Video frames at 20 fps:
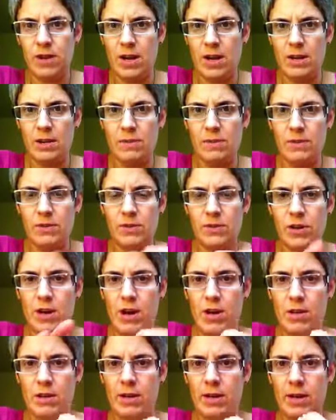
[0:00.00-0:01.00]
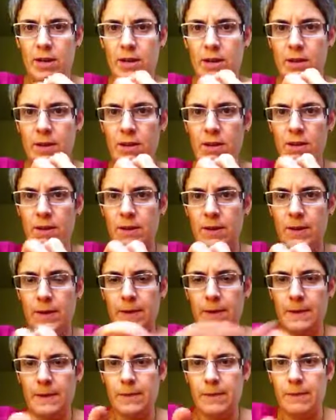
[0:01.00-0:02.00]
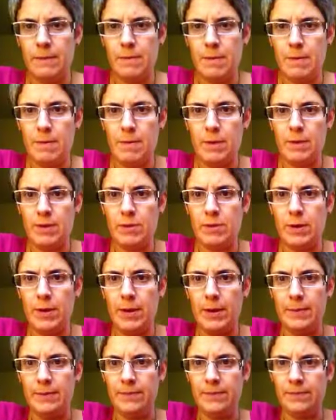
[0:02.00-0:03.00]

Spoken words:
I'm not sure how to, maybe this way.